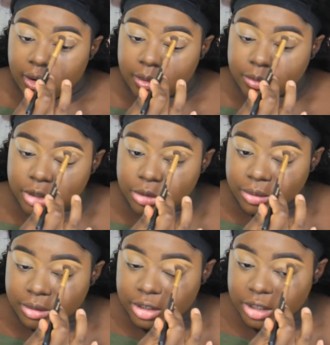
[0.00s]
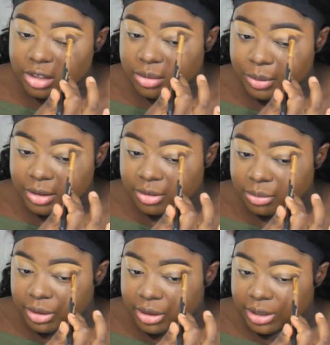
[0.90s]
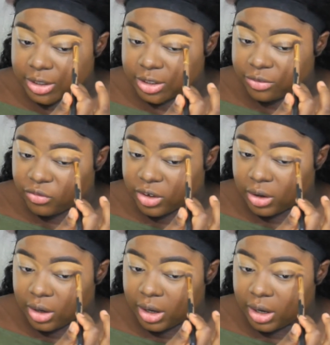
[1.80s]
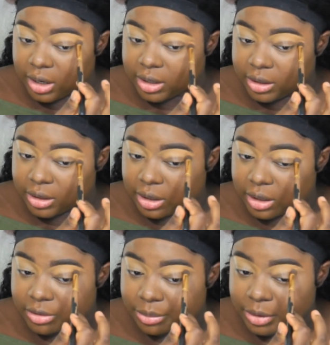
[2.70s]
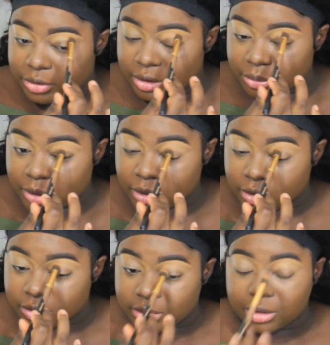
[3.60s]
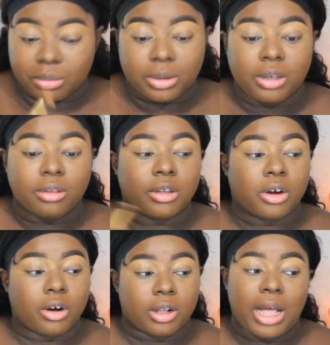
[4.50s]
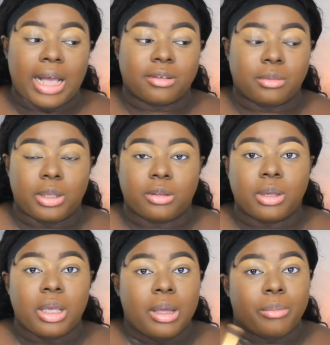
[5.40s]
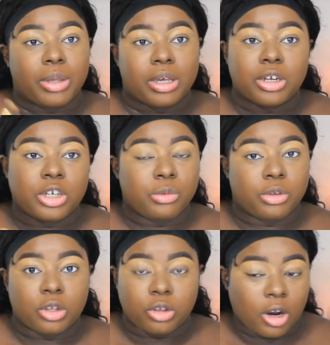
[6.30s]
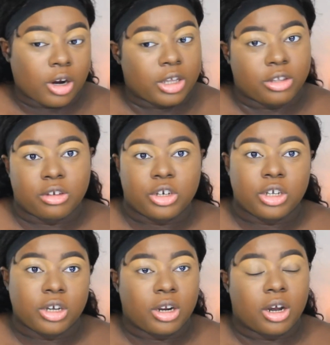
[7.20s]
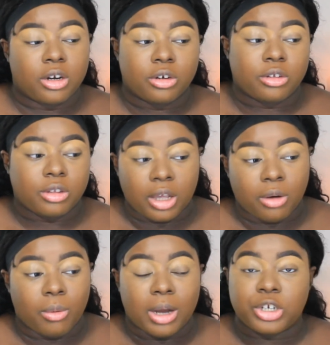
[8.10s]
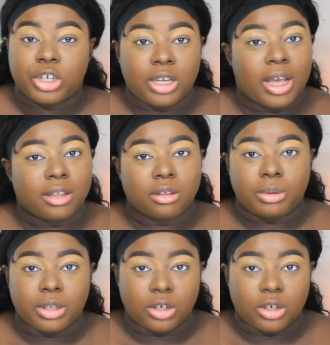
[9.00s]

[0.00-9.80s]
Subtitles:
She expressed to me that she felt ugly, especially among her siblings and her classmates, because she was the darkest, and she couldn't understand why she had to be the